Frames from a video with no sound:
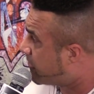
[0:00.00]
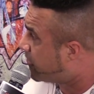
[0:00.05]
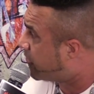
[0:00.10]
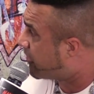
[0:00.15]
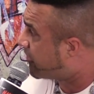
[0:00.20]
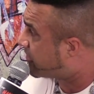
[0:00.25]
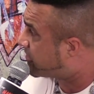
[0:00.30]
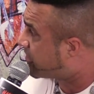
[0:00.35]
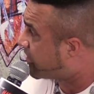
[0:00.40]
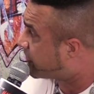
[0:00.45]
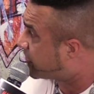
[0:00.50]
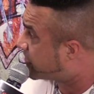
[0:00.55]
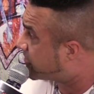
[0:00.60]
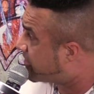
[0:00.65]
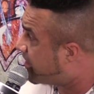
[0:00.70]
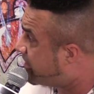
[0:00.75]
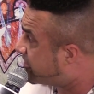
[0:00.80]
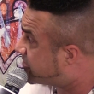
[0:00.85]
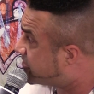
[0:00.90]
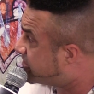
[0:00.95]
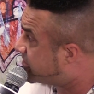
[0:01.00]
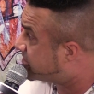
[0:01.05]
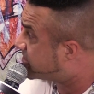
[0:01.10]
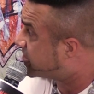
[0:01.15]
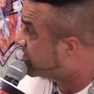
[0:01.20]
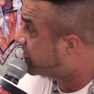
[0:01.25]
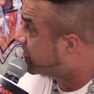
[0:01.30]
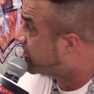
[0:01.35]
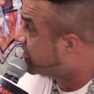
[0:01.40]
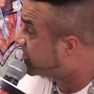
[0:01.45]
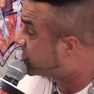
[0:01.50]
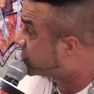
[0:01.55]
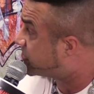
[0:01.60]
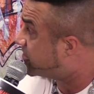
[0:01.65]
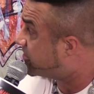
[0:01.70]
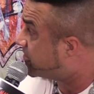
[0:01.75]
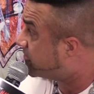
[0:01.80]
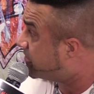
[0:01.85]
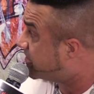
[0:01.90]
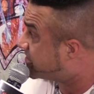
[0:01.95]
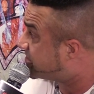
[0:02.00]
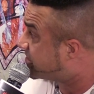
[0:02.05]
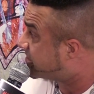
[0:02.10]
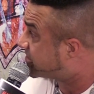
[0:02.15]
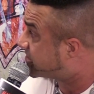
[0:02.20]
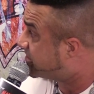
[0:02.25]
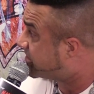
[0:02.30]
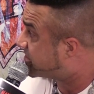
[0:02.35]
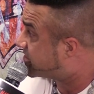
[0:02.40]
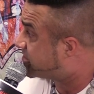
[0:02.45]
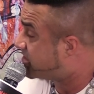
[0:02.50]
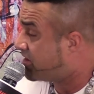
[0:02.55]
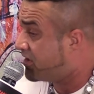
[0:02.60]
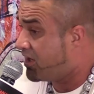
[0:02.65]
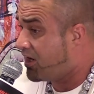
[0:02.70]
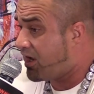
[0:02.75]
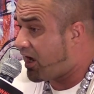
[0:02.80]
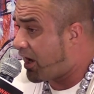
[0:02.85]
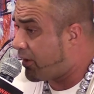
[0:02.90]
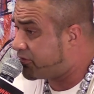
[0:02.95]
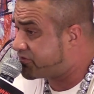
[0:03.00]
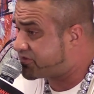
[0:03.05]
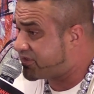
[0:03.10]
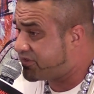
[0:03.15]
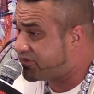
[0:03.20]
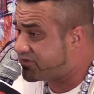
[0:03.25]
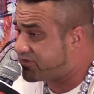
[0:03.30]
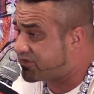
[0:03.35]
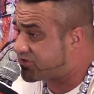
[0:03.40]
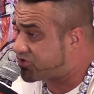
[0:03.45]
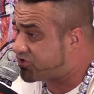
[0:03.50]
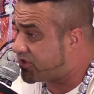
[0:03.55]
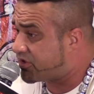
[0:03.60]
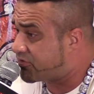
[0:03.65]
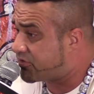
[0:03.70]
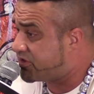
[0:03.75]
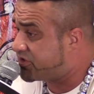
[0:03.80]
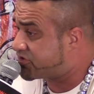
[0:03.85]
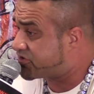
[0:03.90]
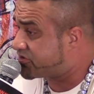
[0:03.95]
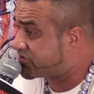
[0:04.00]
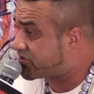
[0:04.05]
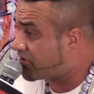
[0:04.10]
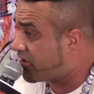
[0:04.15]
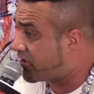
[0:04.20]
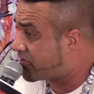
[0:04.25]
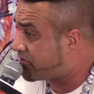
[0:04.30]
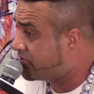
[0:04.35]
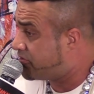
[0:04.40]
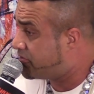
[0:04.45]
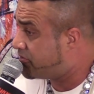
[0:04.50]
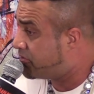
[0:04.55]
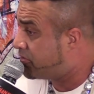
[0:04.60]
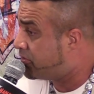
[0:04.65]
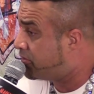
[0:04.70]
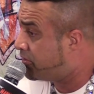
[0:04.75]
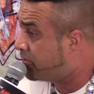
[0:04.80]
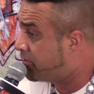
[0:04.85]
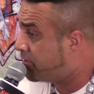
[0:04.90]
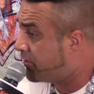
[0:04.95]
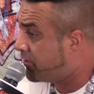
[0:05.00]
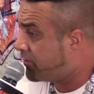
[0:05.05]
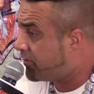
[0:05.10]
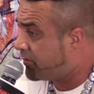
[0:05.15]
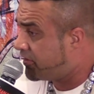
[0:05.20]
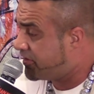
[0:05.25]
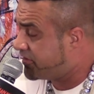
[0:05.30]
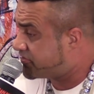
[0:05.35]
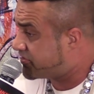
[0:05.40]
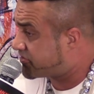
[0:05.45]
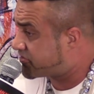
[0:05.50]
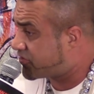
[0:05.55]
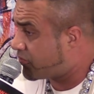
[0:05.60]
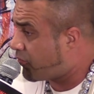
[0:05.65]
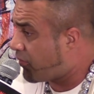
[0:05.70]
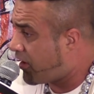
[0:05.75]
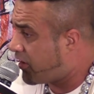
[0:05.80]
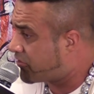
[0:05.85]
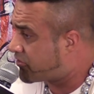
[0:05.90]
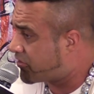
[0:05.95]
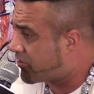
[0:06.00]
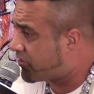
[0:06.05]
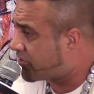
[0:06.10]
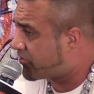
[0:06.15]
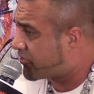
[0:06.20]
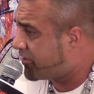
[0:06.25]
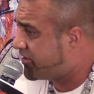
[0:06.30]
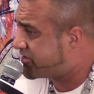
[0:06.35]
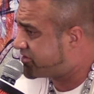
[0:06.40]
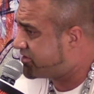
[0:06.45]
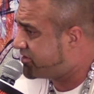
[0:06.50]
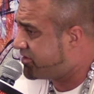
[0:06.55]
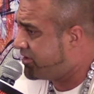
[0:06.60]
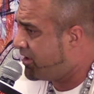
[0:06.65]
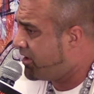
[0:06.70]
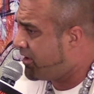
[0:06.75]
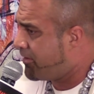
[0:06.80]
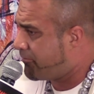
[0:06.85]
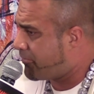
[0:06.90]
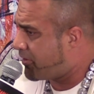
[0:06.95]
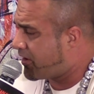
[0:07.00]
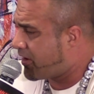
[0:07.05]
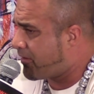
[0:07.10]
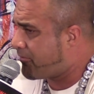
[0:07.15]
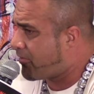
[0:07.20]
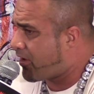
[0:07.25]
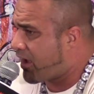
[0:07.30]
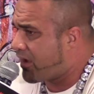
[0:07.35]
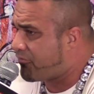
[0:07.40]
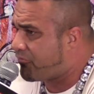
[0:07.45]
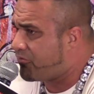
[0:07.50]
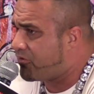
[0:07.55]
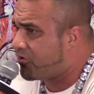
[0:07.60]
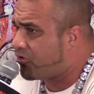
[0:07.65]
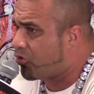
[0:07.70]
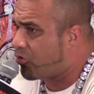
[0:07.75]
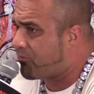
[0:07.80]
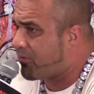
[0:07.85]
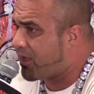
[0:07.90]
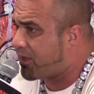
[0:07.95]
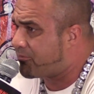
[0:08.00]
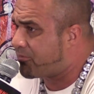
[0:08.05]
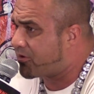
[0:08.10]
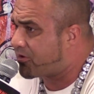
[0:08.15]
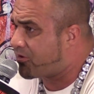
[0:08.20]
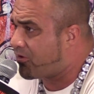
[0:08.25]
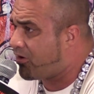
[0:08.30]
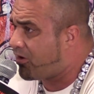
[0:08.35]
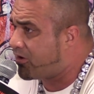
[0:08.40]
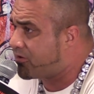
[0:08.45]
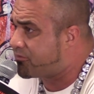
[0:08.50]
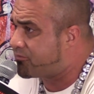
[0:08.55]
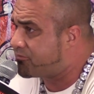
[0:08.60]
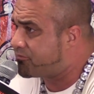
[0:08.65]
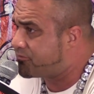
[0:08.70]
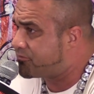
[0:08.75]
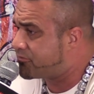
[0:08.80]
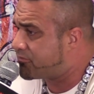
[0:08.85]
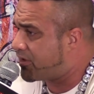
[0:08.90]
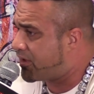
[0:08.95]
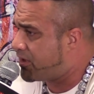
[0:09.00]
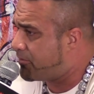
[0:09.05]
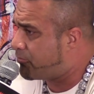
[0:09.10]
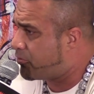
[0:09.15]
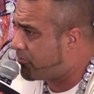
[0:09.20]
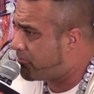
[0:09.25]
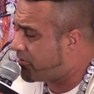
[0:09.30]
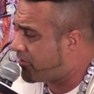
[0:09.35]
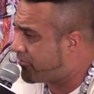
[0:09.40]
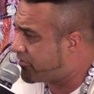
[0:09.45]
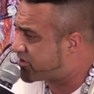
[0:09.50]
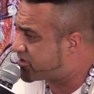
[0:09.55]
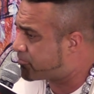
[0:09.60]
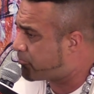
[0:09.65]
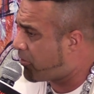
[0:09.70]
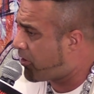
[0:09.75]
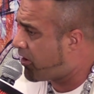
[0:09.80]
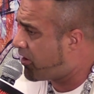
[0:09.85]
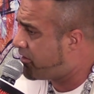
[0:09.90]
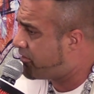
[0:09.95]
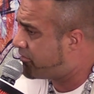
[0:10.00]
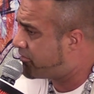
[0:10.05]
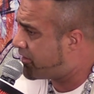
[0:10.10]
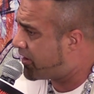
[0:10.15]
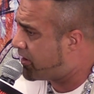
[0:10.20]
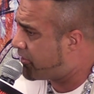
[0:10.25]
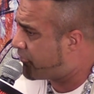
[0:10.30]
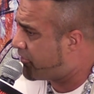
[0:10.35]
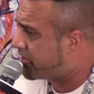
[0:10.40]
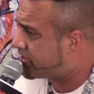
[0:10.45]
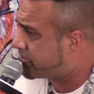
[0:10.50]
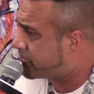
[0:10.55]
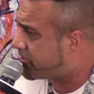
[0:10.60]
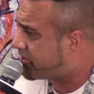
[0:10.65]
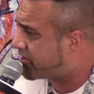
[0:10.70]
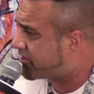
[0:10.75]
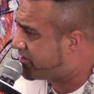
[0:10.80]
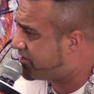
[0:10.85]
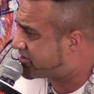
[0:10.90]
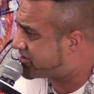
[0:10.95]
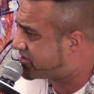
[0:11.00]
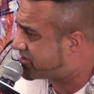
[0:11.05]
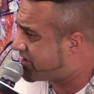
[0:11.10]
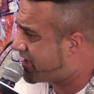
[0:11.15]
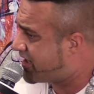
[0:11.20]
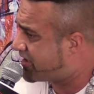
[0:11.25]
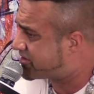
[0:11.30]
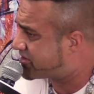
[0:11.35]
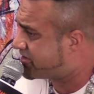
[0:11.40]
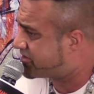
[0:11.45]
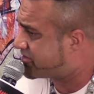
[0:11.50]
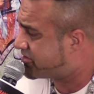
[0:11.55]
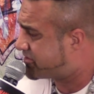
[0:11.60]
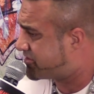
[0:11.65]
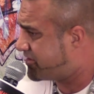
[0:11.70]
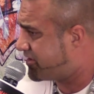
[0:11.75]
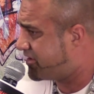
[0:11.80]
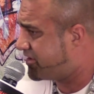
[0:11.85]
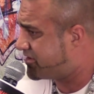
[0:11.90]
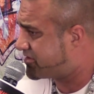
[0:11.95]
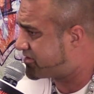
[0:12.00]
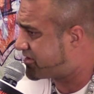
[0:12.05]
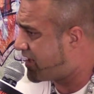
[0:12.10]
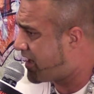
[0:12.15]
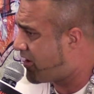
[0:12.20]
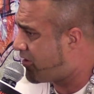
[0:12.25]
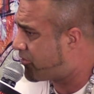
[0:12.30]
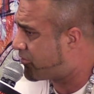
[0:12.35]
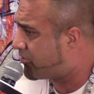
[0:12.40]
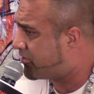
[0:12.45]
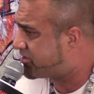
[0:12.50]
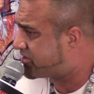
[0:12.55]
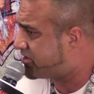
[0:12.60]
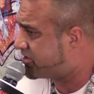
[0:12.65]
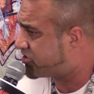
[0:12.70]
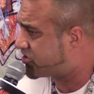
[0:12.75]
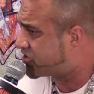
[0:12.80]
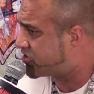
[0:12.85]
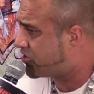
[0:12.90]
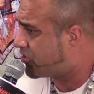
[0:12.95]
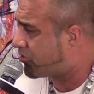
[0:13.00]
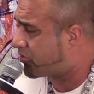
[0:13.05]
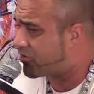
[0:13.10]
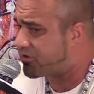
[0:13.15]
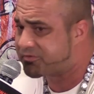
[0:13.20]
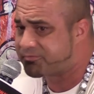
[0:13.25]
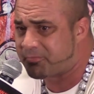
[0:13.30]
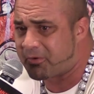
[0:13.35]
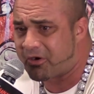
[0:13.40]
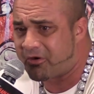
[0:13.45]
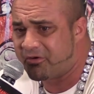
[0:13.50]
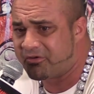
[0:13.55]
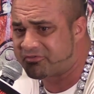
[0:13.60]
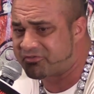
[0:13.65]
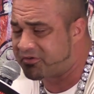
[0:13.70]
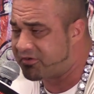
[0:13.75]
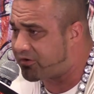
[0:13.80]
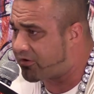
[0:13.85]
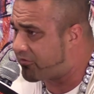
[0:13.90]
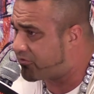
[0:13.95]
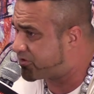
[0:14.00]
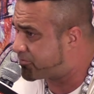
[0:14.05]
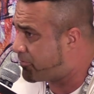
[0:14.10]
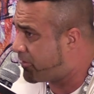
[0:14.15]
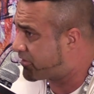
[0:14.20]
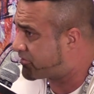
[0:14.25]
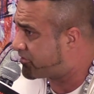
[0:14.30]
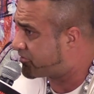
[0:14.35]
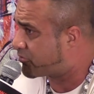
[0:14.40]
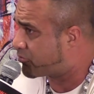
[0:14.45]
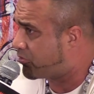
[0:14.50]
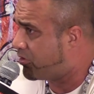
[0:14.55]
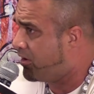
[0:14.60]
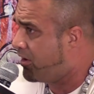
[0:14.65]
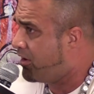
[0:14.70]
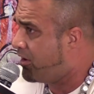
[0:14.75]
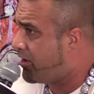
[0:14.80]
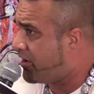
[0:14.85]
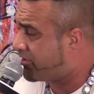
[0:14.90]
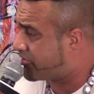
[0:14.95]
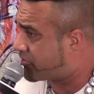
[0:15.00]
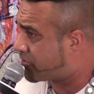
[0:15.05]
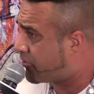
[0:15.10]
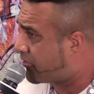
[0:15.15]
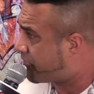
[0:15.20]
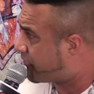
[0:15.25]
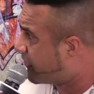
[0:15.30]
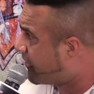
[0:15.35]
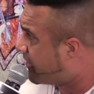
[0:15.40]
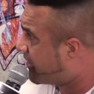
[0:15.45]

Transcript: one of the toughest guys in the history of the business. This, I would say, he's this generation's Haku. He's just a wild card, crazy, but I fear no man but God. And he put me on the spot, and he thinks I'm gonna kiss his ass because it's in his town, or it's his show, or his parents are here. I respect his girlfriend